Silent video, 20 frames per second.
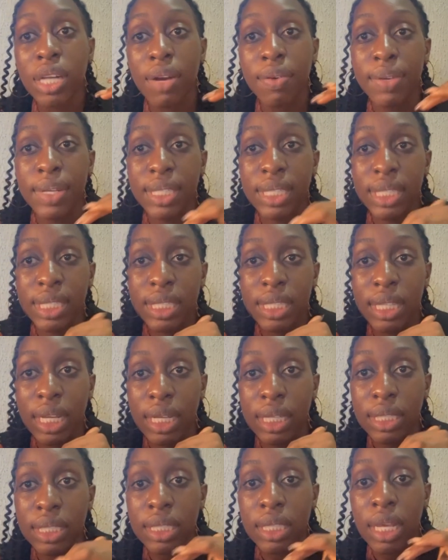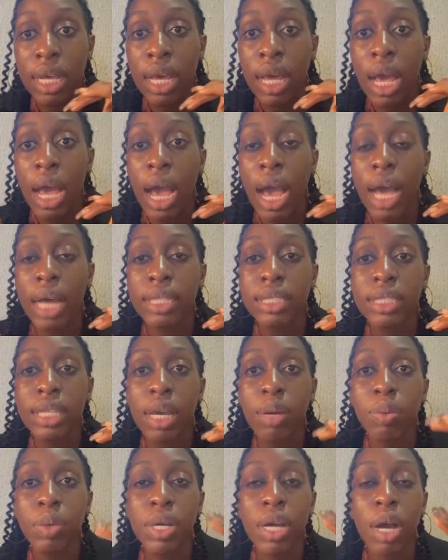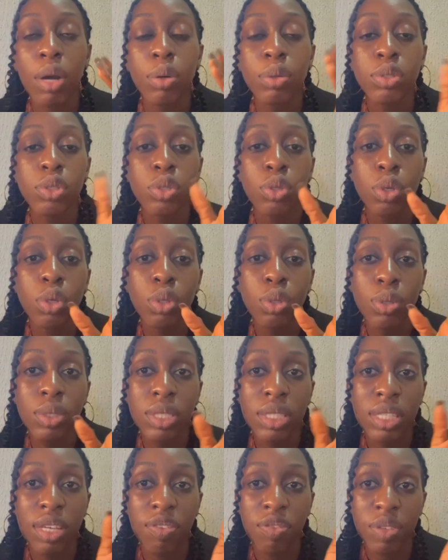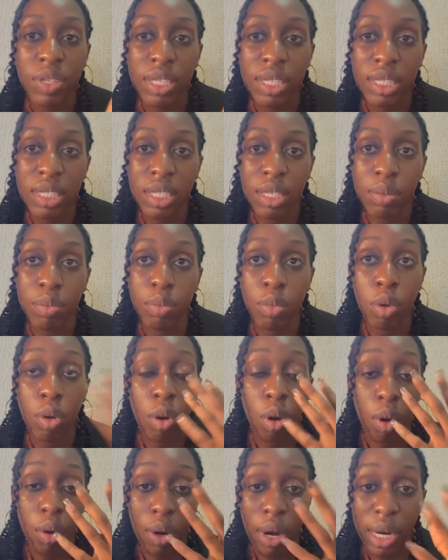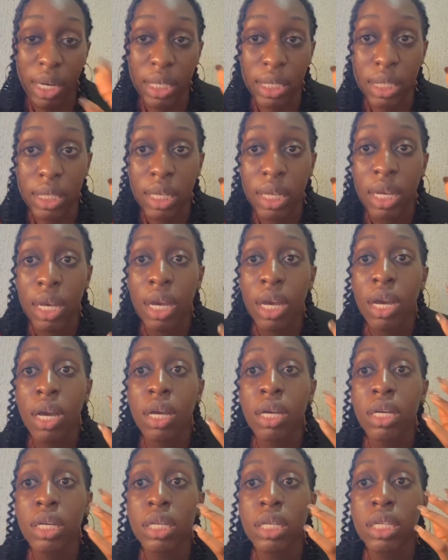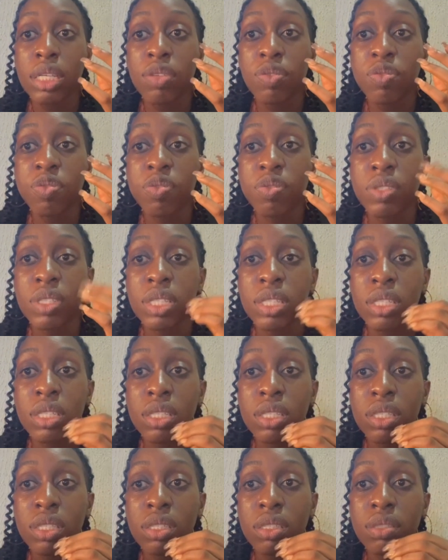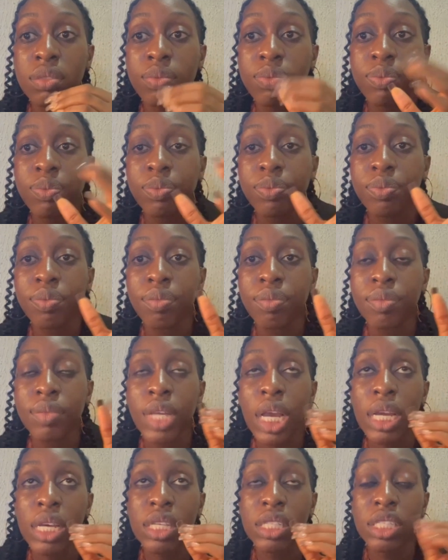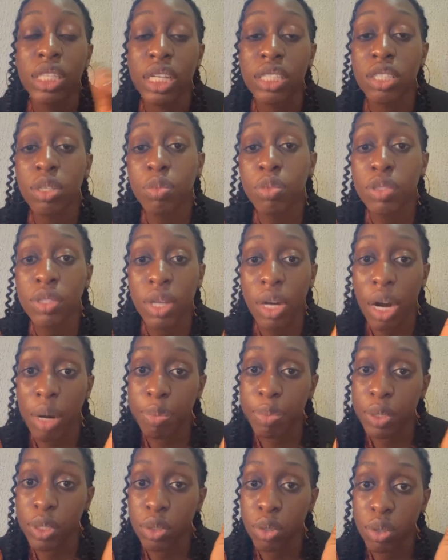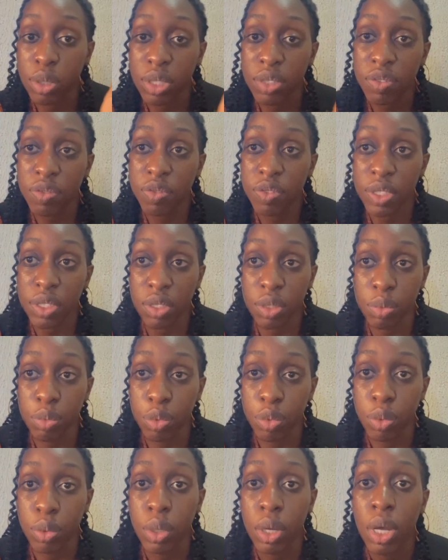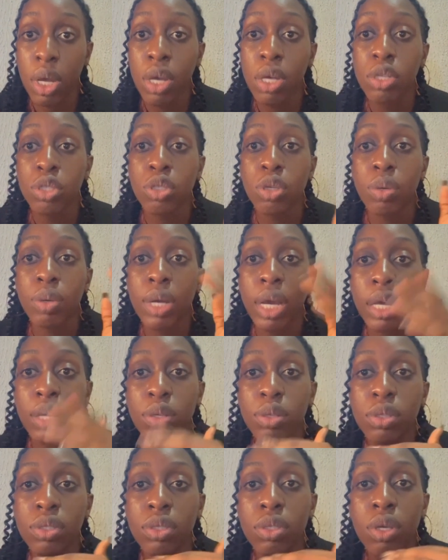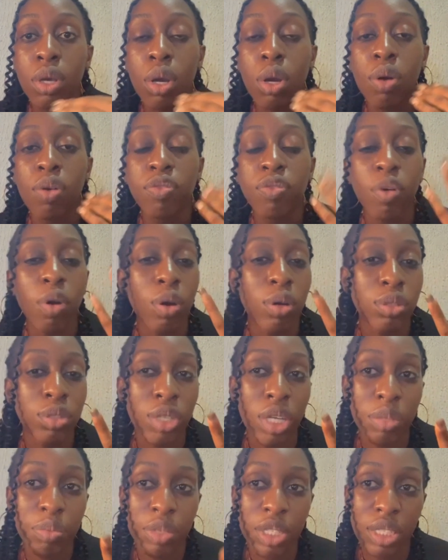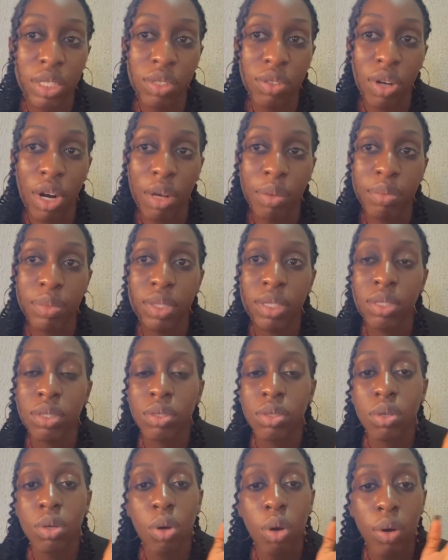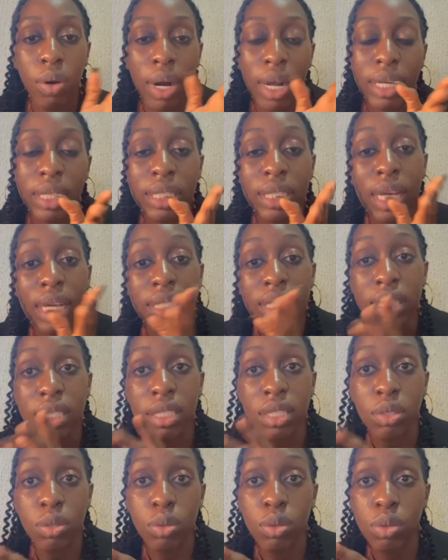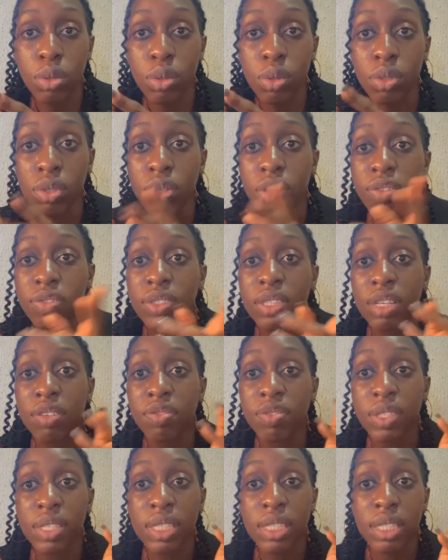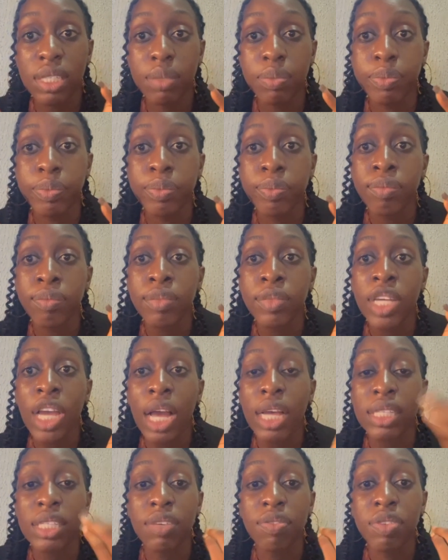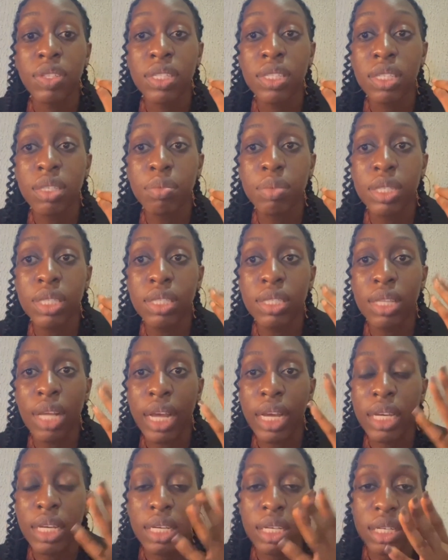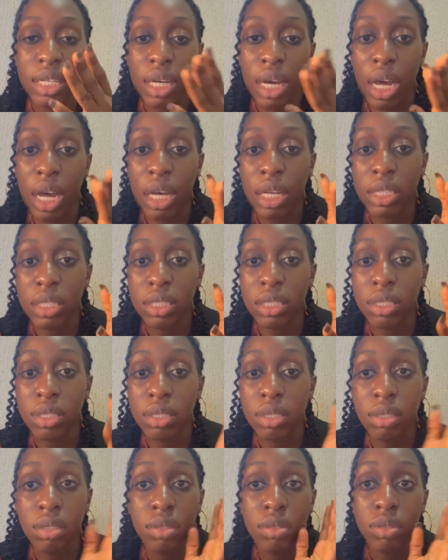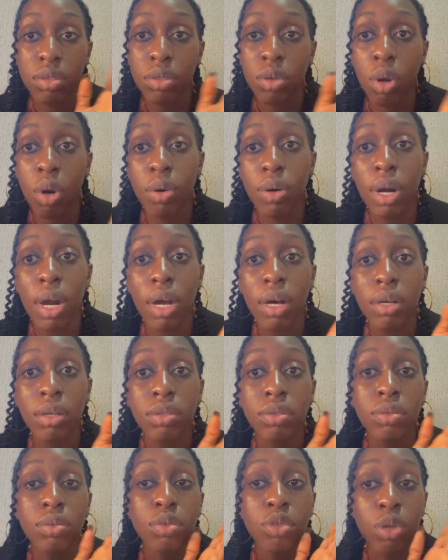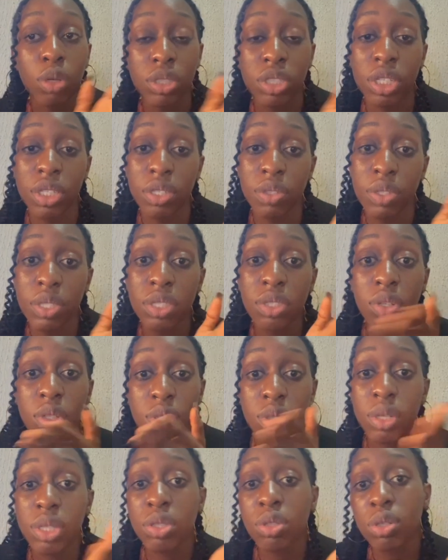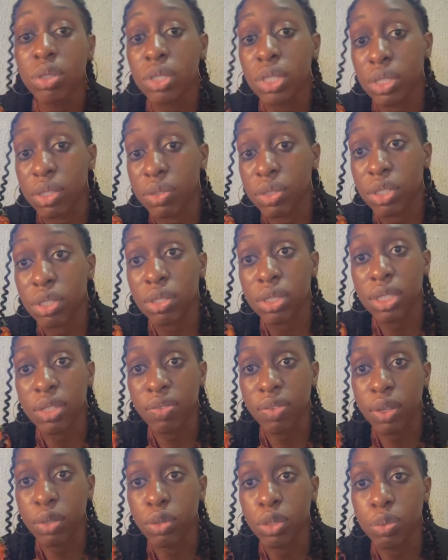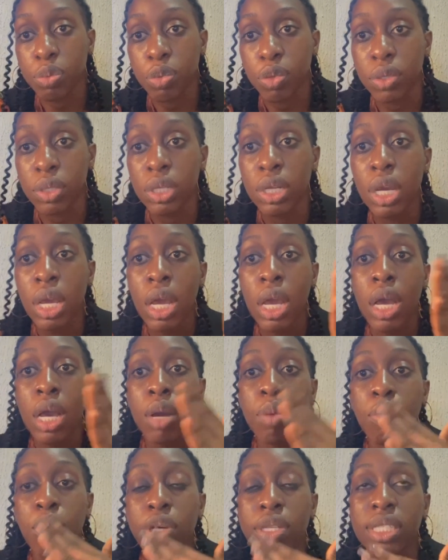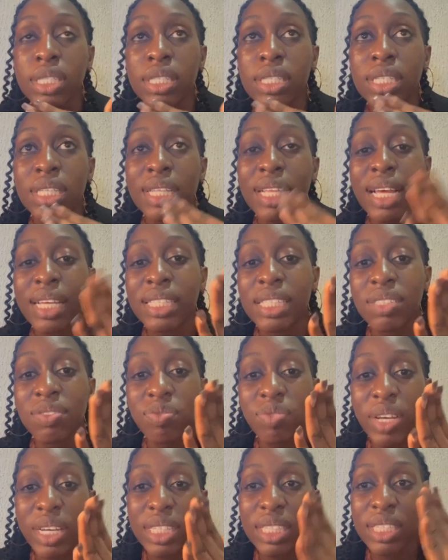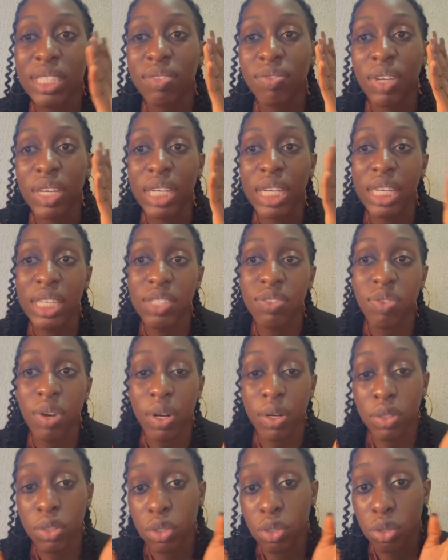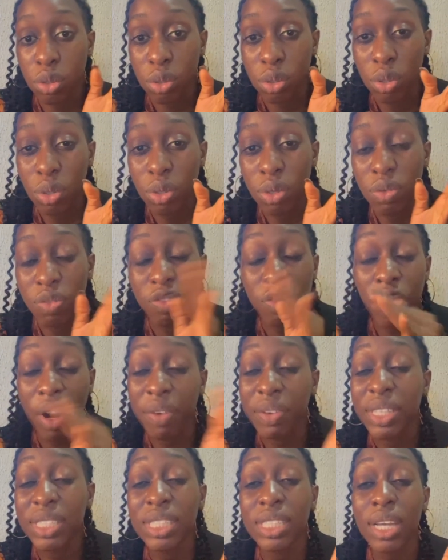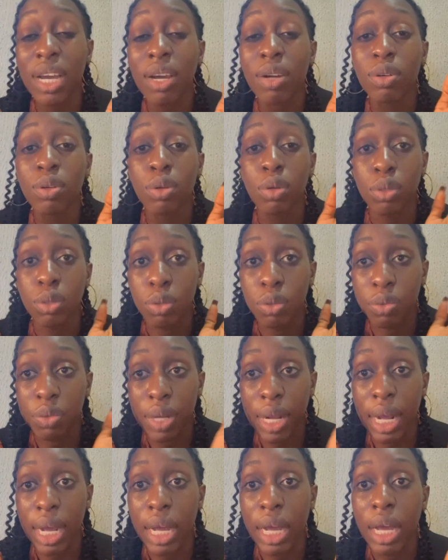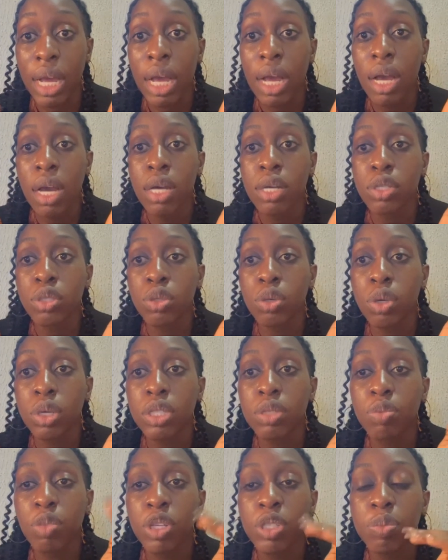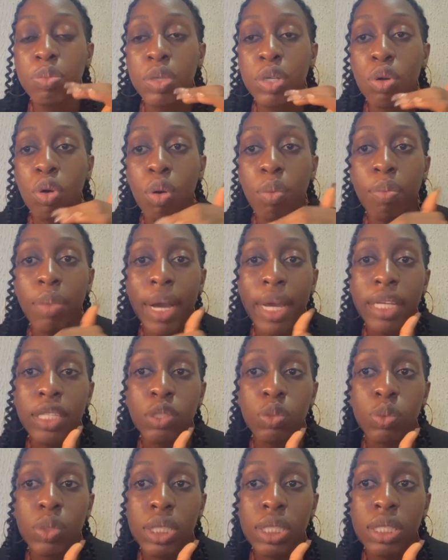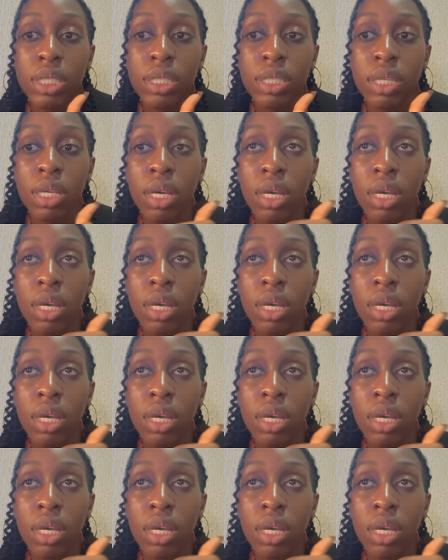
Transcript: resistance. And then we can also use cefixime orally if the injectable therapy is not feasible. So you can use 400 milligrams orally as a single dose of cefixime. And cefixime is like an oral it's also a third generation cephalosporin, but is less effective against pharyngeal gonorrhea. So it must be combined with